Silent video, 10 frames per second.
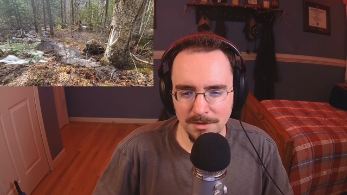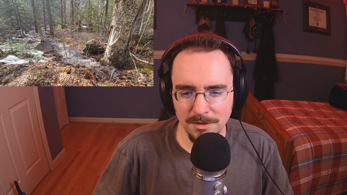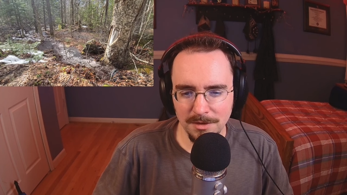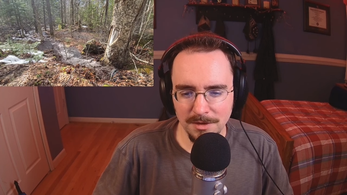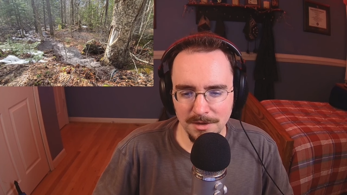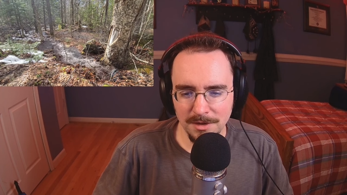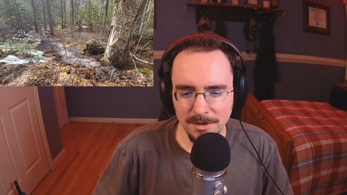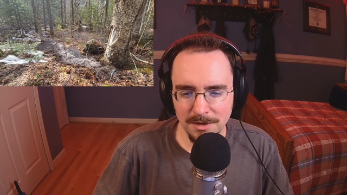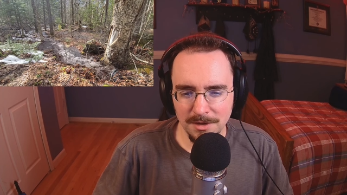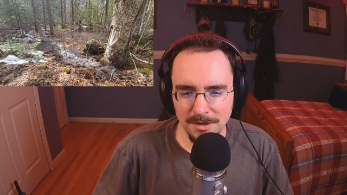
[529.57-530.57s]

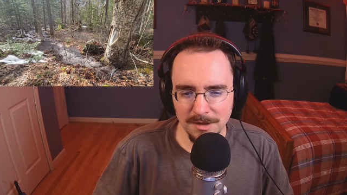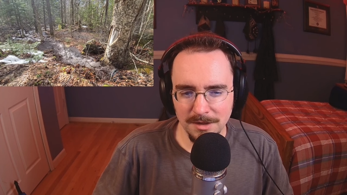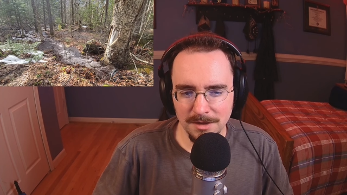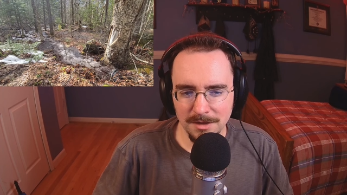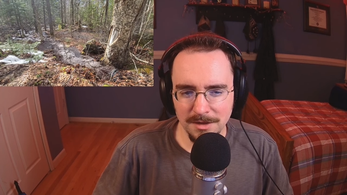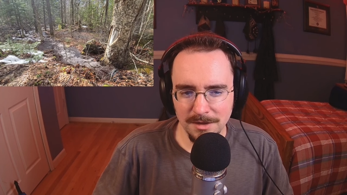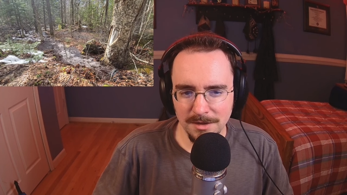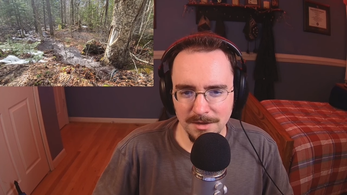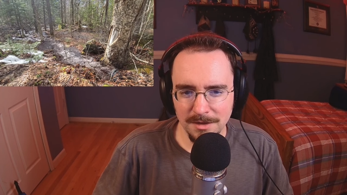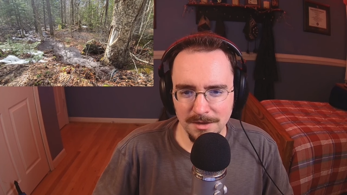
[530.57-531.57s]

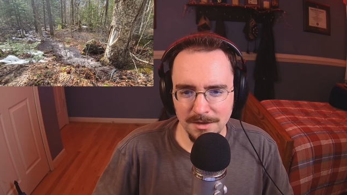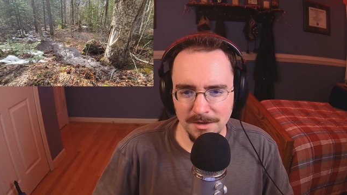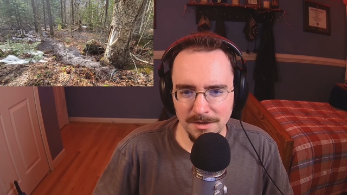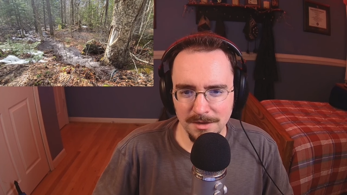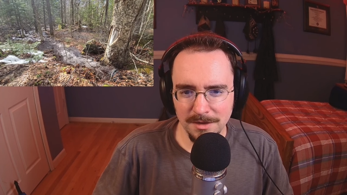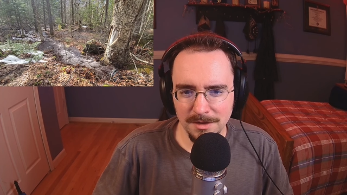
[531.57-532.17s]
(silence)